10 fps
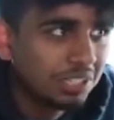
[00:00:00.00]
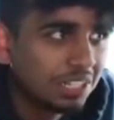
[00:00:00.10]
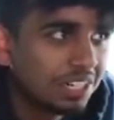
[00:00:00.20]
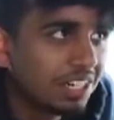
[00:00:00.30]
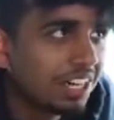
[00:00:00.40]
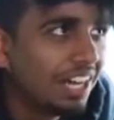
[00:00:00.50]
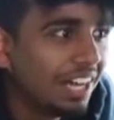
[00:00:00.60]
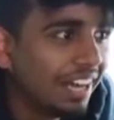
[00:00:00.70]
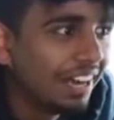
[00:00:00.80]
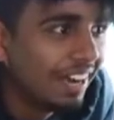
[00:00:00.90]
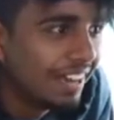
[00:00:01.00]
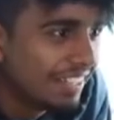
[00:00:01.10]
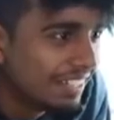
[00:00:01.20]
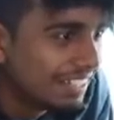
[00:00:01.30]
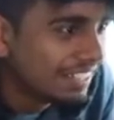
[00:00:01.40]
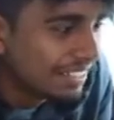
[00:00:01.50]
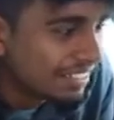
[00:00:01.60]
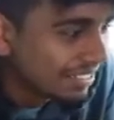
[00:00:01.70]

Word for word: I know, car. But I'm saying it's crazy.